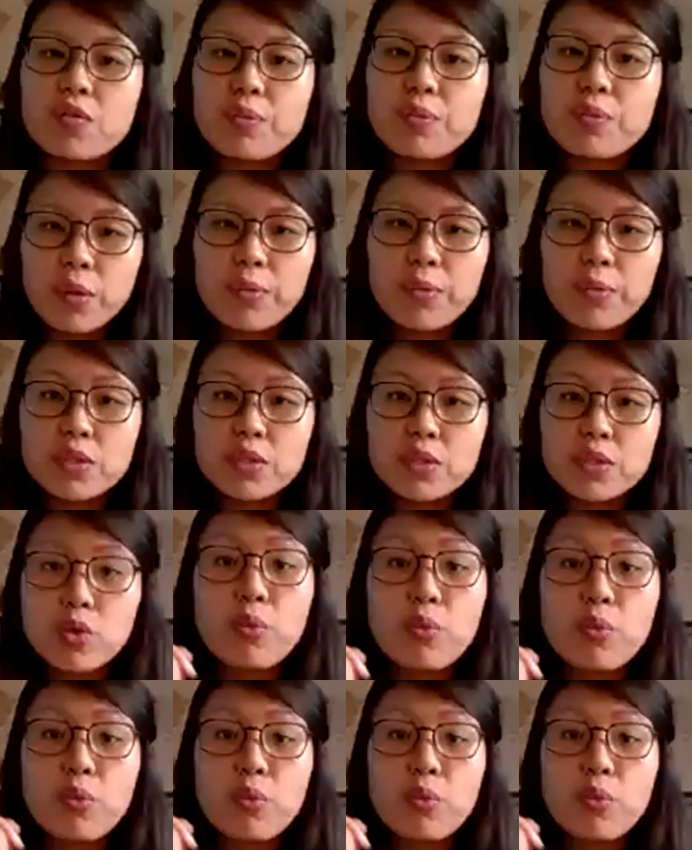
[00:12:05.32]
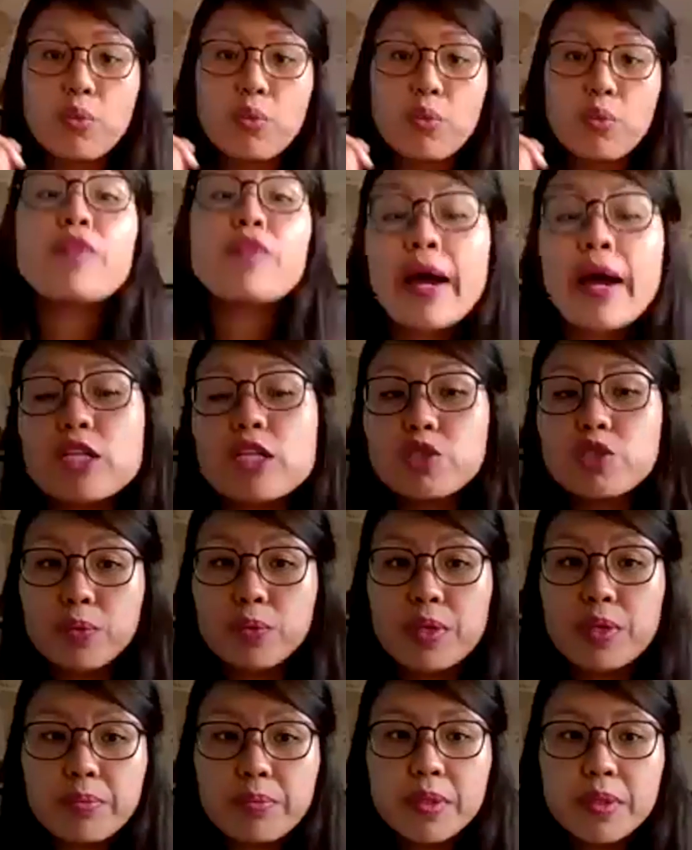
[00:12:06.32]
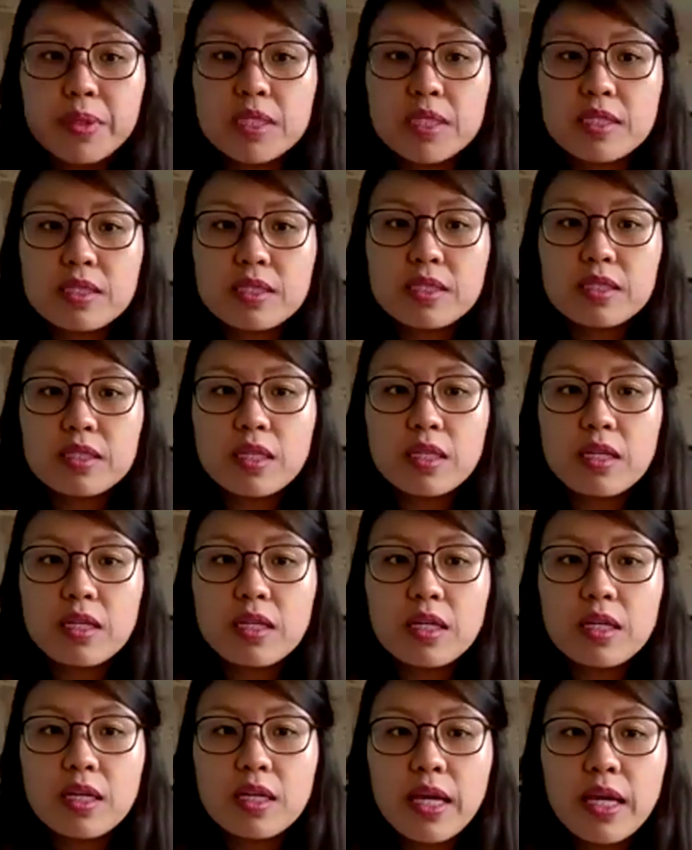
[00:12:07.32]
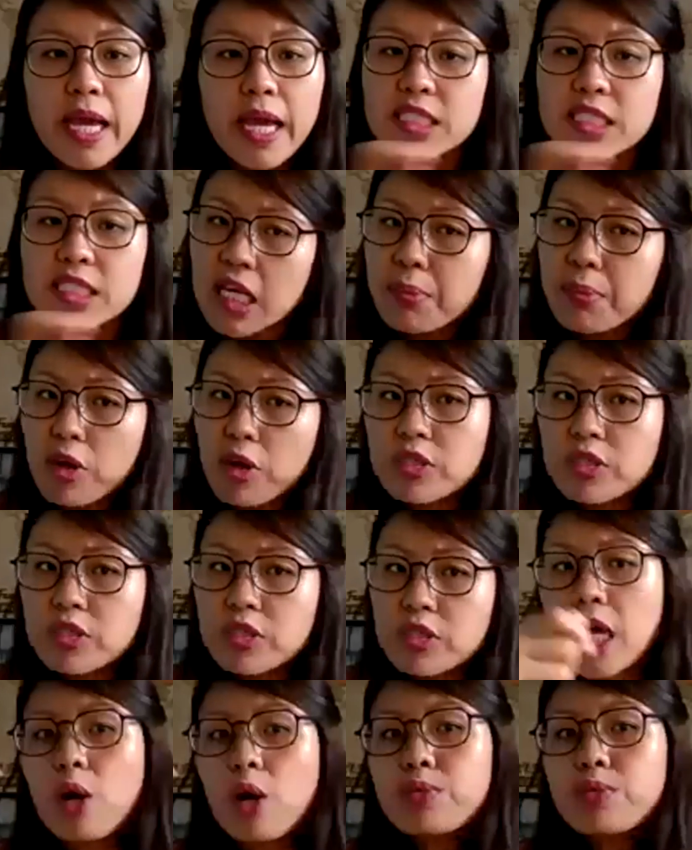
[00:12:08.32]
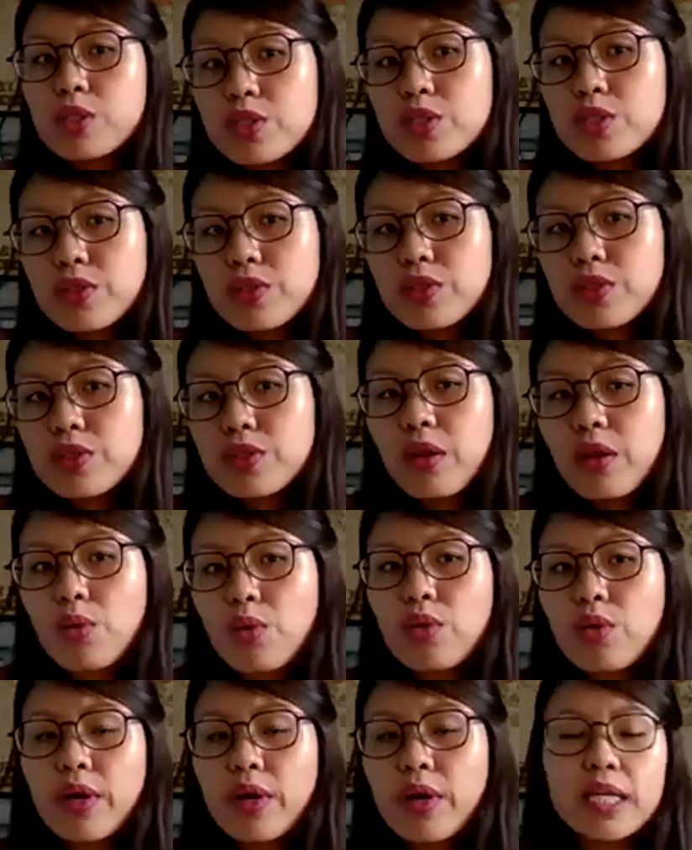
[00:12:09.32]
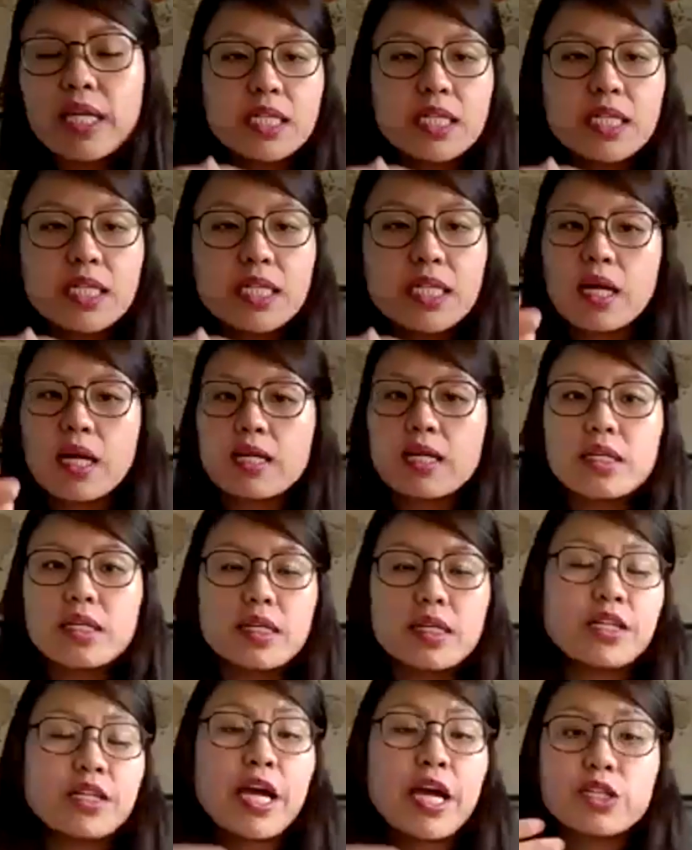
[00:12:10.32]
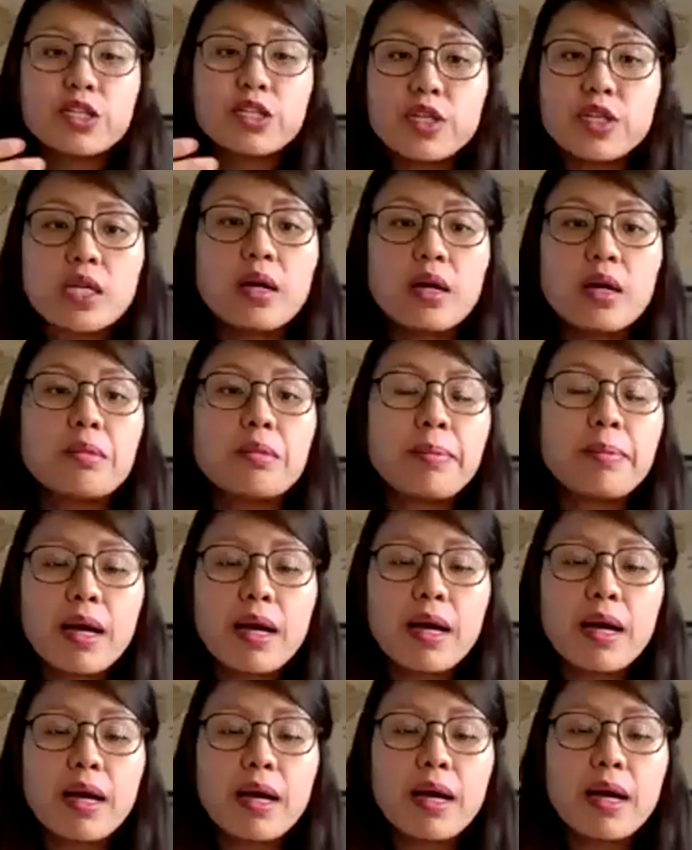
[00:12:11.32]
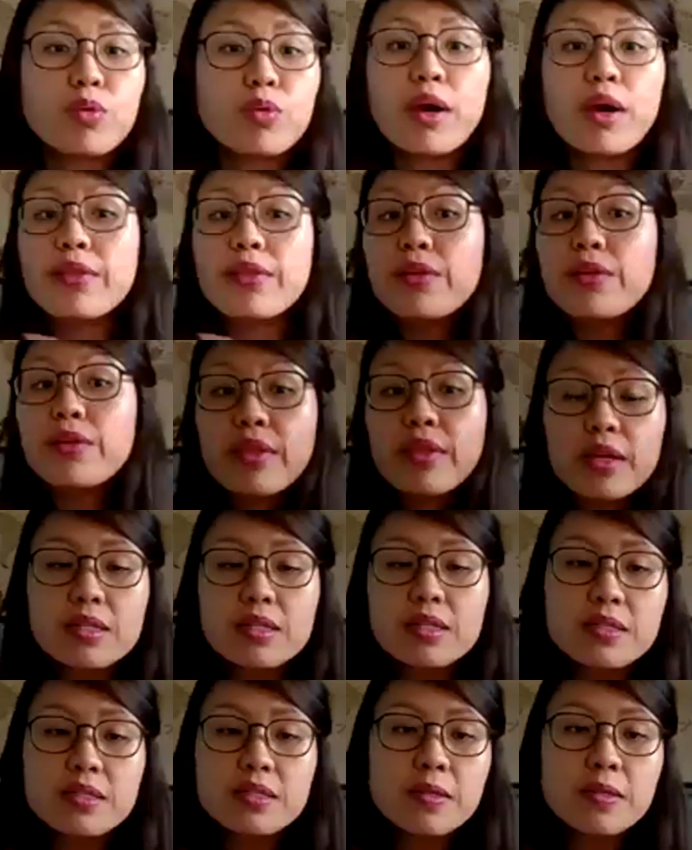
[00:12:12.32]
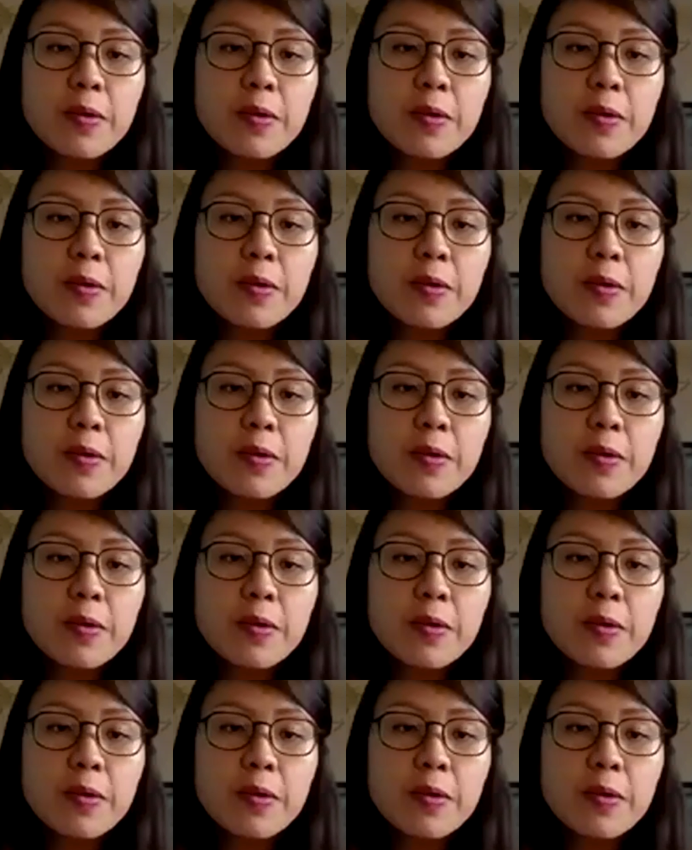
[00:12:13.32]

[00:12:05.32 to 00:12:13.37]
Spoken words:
purpose or being able to find your purpose? Has kickboxing helped you do that, or has that kind of naturally come about through other things?